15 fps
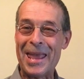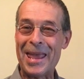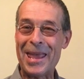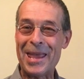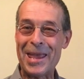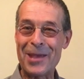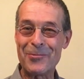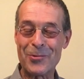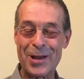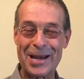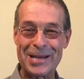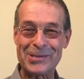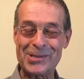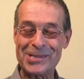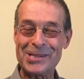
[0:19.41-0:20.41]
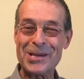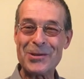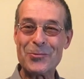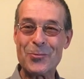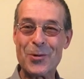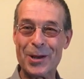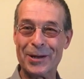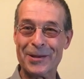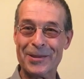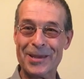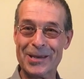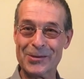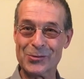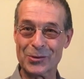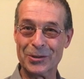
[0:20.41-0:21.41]
And when I see one of
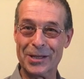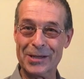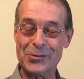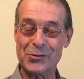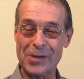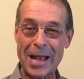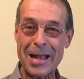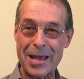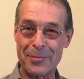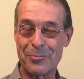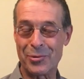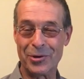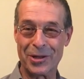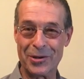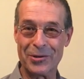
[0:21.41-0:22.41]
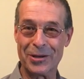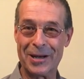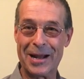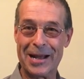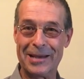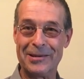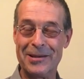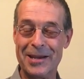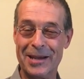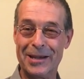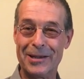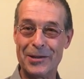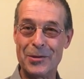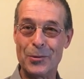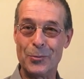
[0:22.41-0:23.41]
these lists, I got a pretty good
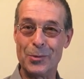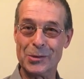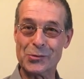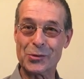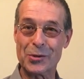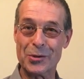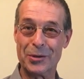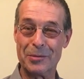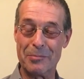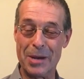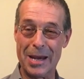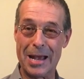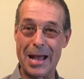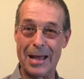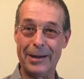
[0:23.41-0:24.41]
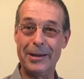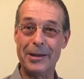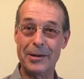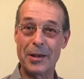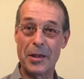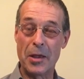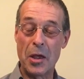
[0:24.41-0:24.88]
idea what's going to be on it.